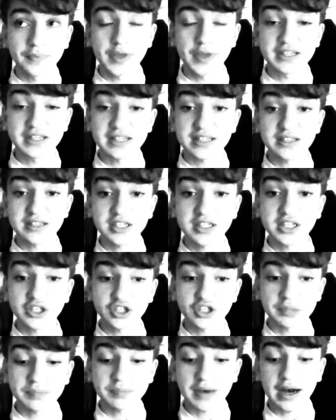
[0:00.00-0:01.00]
it says
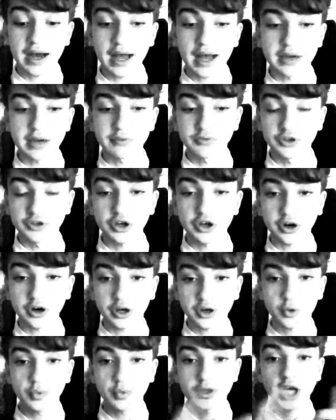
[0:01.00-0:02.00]
Indigenous Buy in a new
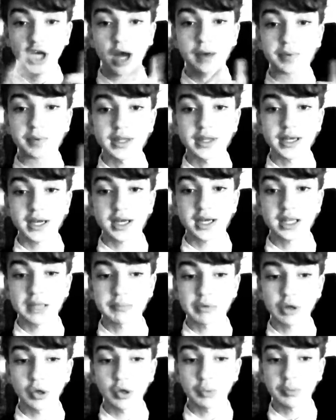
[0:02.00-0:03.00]
article, which I will link in the
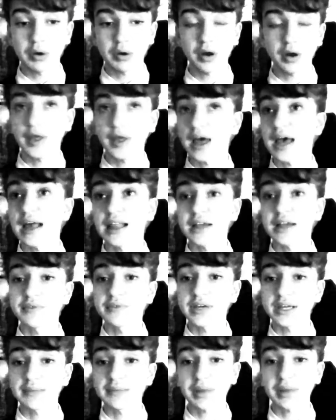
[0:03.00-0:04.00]
below bar, that LA
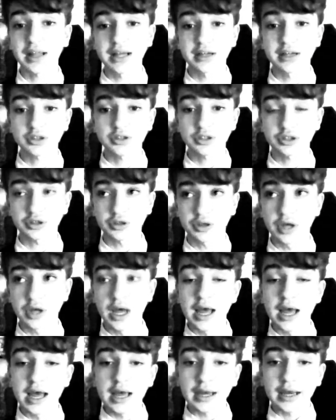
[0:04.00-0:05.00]
Reid plans to
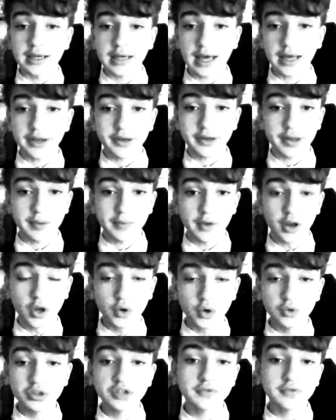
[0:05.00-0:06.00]
get
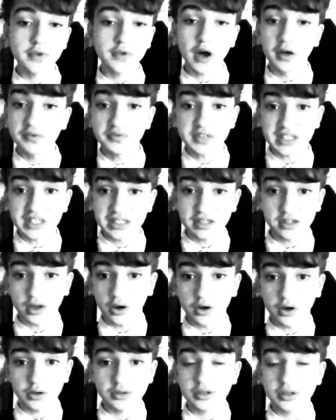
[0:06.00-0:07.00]
loads of unreleased
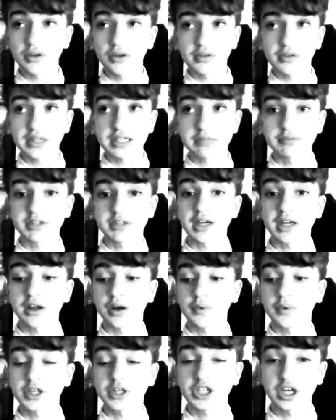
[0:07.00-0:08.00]
songs, unreleased
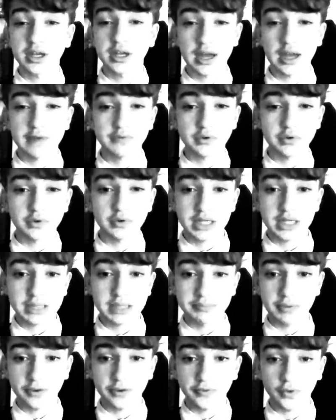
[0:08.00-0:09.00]
material which he'd never
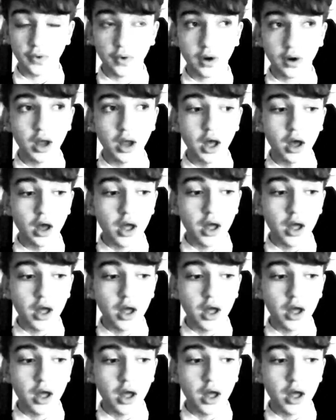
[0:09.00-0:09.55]
released before.